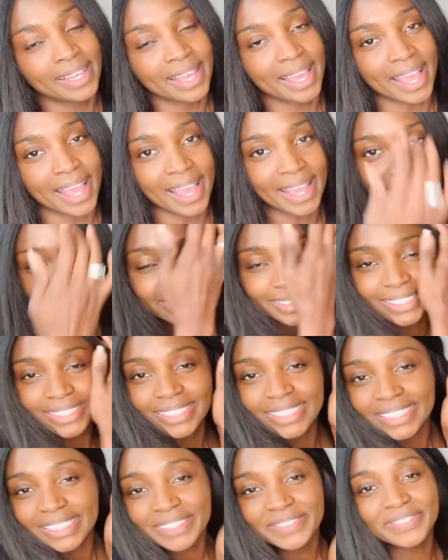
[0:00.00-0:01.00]
And to
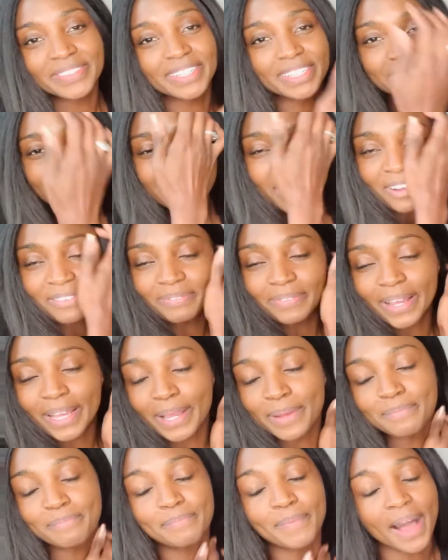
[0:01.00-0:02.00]
just finish off my
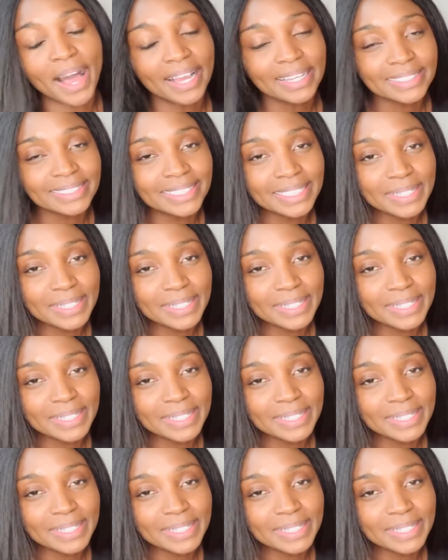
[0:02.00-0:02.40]
unboxing